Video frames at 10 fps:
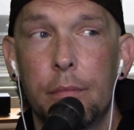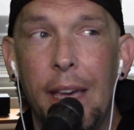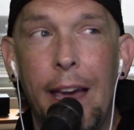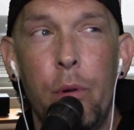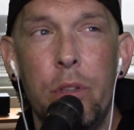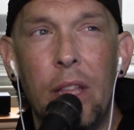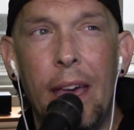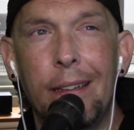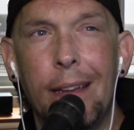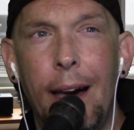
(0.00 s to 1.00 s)
How is
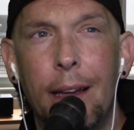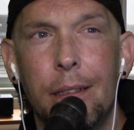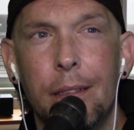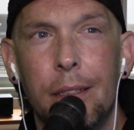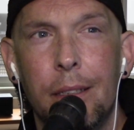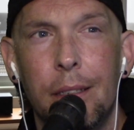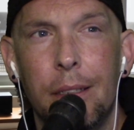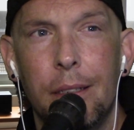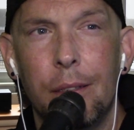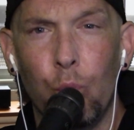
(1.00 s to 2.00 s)
that not
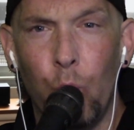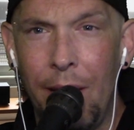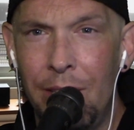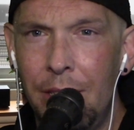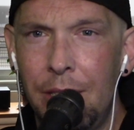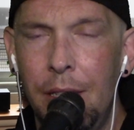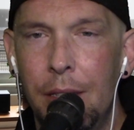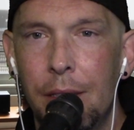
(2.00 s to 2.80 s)
racist?